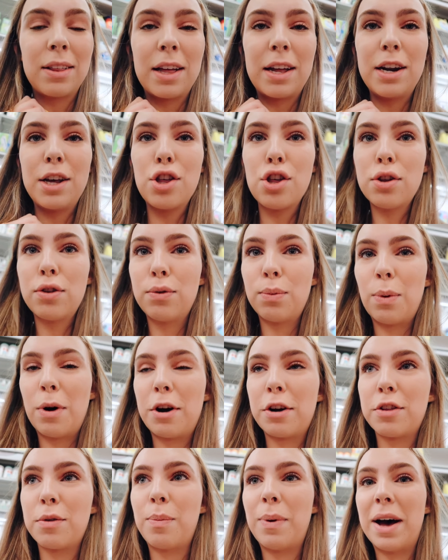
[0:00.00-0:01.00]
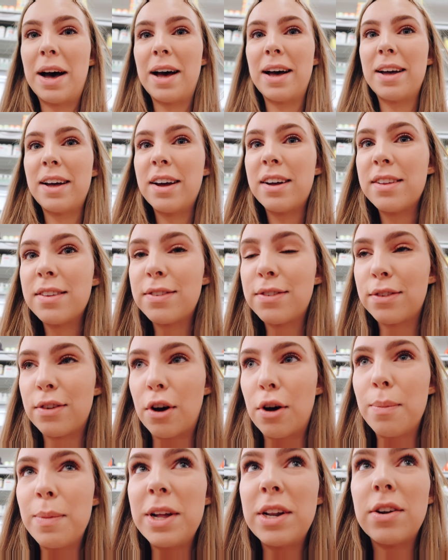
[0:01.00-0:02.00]
A lady just walked by,
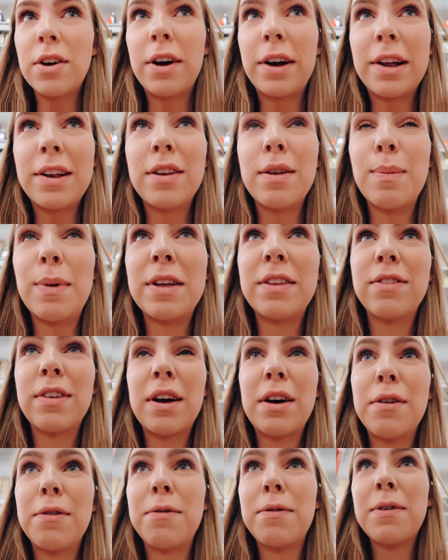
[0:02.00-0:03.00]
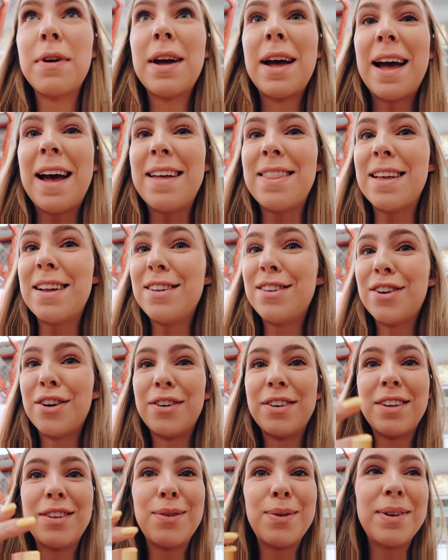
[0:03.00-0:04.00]
saw me talking to myself, and then
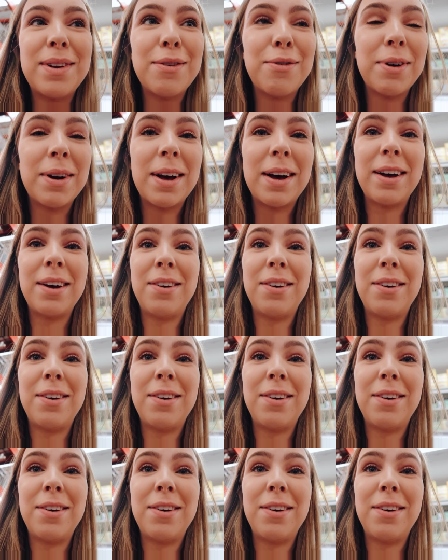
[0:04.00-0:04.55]
turned into a different different